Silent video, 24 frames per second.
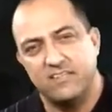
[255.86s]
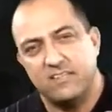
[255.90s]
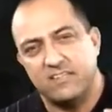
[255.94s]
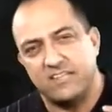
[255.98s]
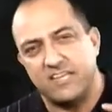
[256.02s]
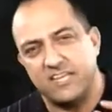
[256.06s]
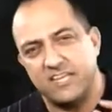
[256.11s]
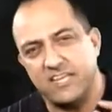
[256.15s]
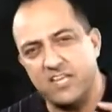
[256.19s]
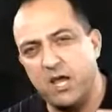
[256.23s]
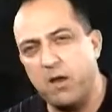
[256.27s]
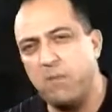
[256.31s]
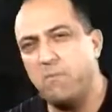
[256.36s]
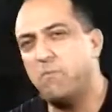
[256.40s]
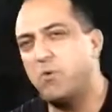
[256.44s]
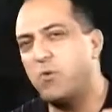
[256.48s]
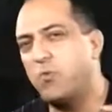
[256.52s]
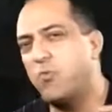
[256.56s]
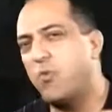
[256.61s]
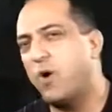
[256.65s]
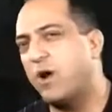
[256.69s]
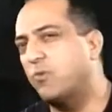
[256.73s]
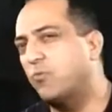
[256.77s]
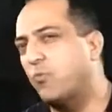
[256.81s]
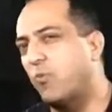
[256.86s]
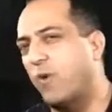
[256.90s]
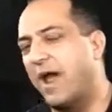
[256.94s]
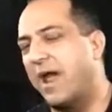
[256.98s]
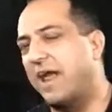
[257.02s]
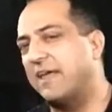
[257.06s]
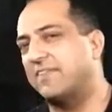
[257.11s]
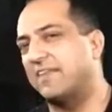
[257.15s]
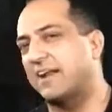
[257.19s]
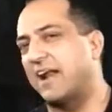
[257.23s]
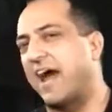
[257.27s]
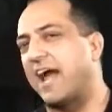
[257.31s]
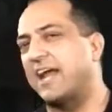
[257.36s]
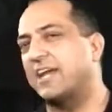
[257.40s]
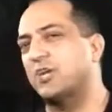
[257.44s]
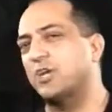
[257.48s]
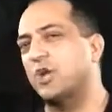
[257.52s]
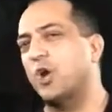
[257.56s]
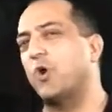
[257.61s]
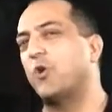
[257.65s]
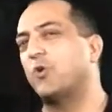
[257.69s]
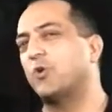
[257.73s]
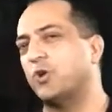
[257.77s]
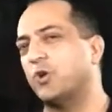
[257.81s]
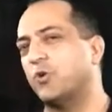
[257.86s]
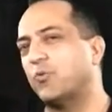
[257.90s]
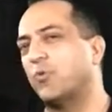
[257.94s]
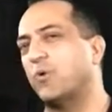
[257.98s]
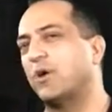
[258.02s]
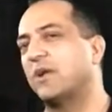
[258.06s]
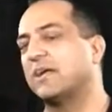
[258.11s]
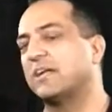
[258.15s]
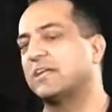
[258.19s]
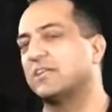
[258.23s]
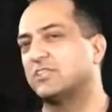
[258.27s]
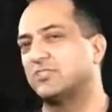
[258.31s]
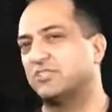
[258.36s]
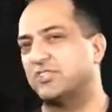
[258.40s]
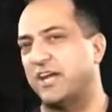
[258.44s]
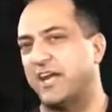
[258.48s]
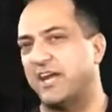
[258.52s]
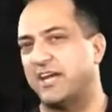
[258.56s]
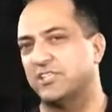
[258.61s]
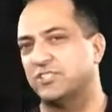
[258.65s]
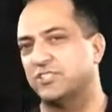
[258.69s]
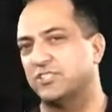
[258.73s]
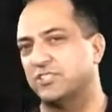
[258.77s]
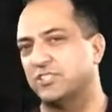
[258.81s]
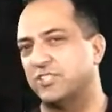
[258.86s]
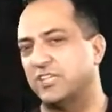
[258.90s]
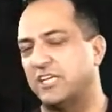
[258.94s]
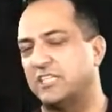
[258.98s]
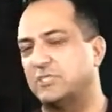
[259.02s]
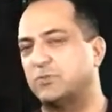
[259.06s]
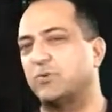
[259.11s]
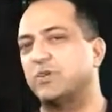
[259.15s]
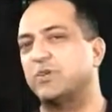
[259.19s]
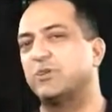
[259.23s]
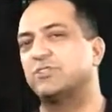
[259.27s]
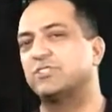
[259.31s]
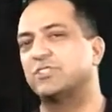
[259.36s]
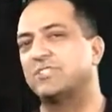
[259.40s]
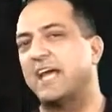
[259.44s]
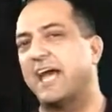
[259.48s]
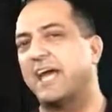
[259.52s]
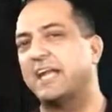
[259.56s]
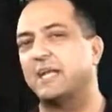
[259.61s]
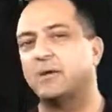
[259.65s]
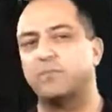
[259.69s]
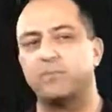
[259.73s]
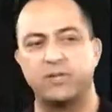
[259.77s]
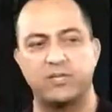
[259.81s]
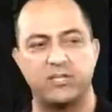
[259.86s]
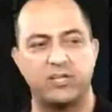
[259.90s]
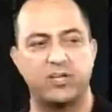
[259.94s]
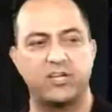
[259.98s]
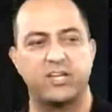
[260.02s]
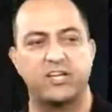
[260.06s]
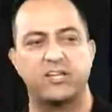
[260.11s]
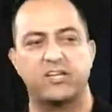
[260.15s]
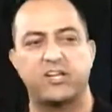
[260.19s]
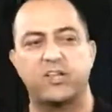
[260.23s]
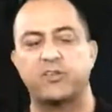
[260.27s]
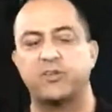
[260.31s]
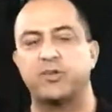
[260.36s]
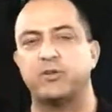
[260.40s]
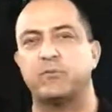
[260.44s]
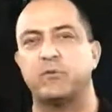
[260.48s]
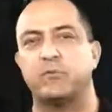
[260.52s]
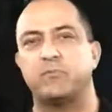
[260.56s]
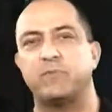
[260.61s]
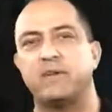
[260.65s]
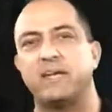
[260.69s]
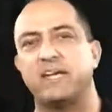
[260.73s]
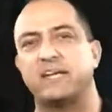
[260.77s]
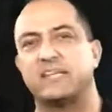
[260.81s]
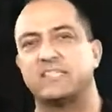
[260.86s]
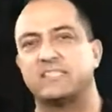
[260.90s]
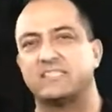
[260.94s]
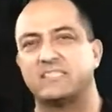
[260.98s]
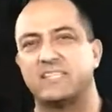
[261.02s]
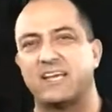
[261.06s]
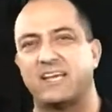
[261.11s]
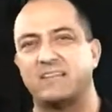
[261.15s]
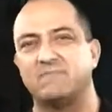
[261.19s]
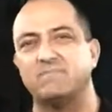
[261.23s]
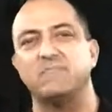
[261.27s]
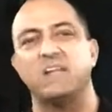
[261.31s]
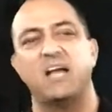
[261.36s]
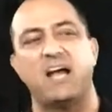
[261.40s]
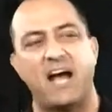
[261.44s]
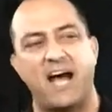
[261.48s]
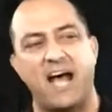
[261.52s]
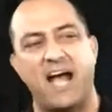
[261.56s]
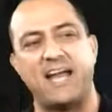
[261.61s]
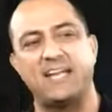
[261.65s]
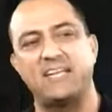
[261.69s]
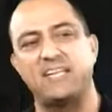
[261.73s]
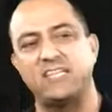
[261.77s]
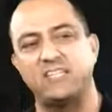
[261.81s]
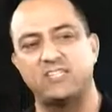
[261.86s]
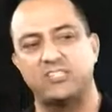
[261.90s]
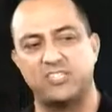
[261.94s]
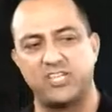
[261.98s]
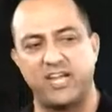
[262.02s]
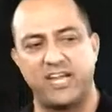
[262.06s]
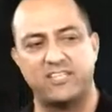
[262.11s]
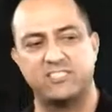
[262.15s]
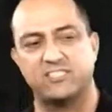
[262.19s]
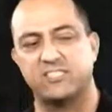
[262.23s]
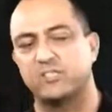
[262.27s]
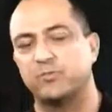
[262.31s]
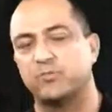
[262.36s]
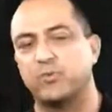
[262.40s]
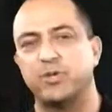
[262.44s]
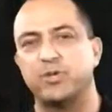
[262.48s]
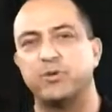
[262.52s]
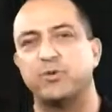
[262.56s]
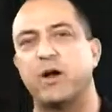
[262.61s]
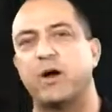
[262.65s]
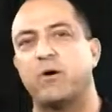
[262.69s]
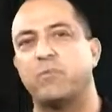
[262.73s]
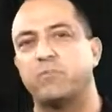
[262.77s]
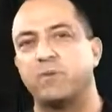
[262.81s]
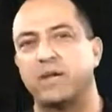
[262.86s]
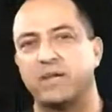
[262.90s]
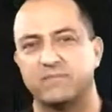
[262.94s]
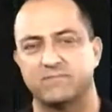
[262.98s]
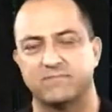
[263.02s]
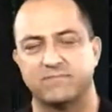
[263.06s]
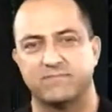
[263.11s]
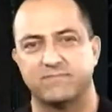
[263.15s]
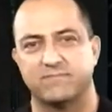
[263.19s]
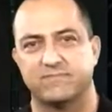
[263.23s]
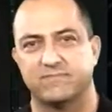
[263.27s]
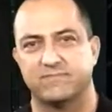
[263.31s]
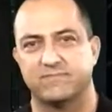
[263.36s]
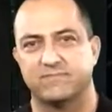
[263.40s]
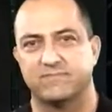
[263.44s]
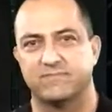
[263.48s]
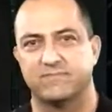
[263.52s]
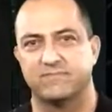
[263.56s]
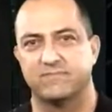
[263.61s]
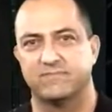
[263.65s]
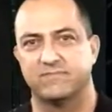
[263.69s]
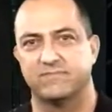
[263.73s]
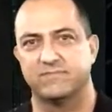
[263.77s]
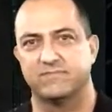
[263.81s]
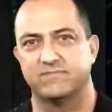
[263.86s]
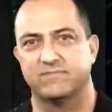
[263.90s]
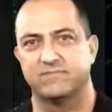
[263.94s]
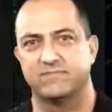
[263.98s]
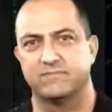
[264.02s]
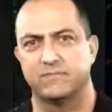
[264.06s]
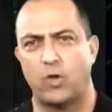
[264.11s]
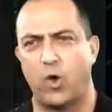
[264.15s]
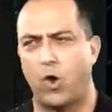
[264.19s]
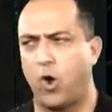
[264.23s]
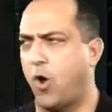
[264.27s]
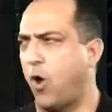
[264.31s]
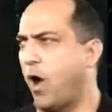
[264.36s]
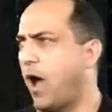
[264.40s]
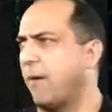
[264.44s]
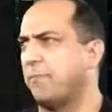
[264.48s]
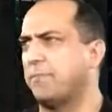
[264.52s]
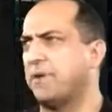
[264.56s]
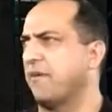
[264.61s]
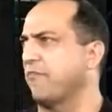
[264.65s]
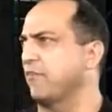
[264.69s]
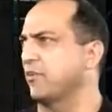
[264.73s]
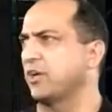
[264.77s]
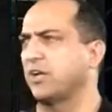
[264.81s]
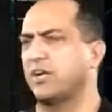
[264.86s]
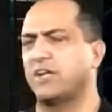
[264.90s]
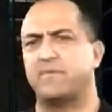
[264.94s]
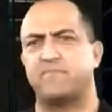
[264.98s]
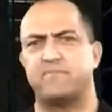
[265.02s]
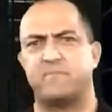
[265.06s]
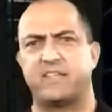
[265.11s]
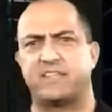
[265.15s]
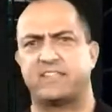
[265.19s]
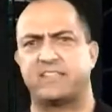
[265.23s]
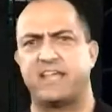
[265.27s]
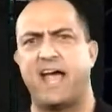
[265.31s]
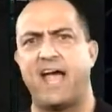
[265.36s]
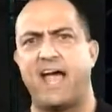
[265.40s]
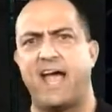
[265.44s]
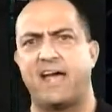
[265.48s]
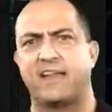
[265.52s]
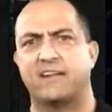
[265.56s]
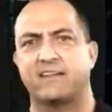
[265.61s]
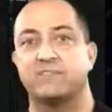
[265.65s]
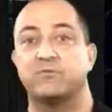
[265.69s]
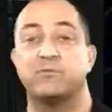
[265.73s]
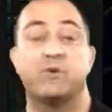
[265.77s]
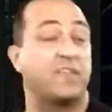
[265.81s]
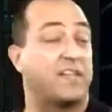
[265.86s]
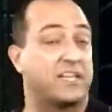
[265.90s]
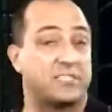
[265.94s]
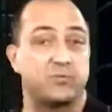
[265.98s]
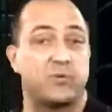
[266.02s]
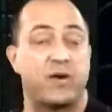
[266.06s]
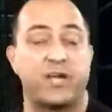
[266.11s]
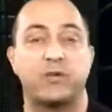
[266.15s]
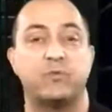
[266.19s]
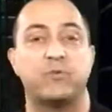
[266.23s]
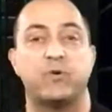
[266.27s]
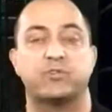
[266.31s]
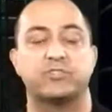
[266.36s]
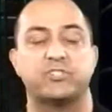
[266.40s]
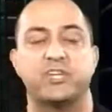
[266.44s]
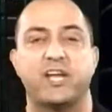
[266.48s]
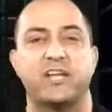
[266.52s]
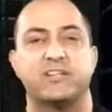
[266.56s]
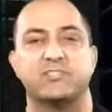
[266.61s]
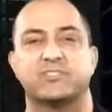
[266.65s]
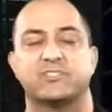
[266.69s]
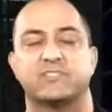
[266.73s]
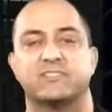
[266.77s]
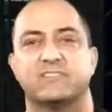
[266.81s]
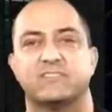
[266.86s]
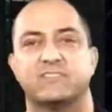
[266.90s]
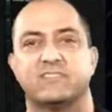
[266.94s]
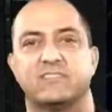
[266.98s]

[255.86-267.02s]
The number one way that I know you're willing to change is when you stand up and look at another human being and say, I need to change this, will you help me? Oh, I'm never going to admit that. Well, that's why you won't change.